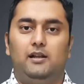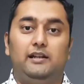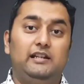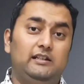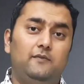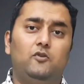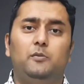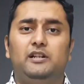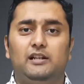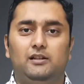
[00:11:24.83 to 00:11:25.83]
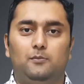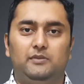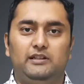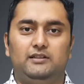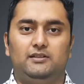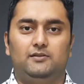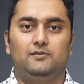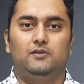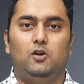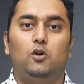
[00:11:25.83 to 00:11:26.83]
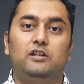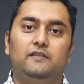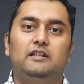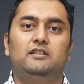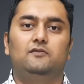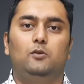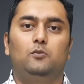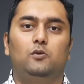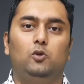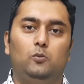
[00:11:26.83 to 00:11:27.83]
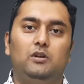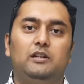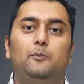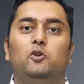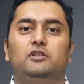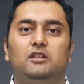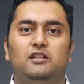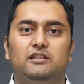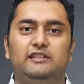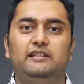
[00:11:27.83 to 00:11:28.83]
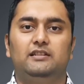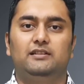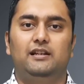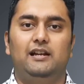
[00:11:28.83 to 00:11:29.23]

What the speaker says: Income from Indian companies or dividends from global depository receipts